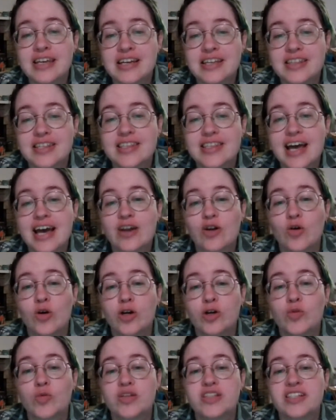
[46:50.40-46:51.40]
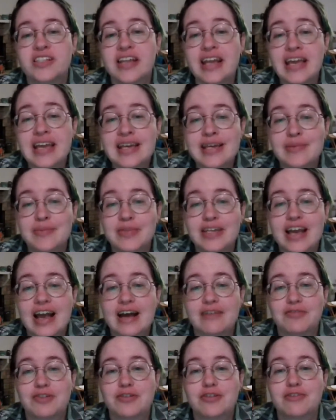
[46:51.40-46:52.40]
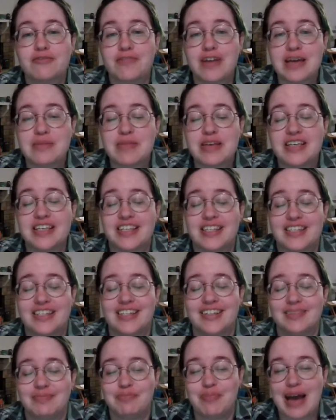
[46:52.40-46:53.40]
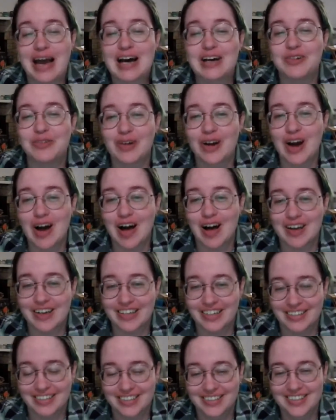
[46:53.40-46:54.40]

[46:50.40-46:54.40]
think that that orc was named after the famous Balrog.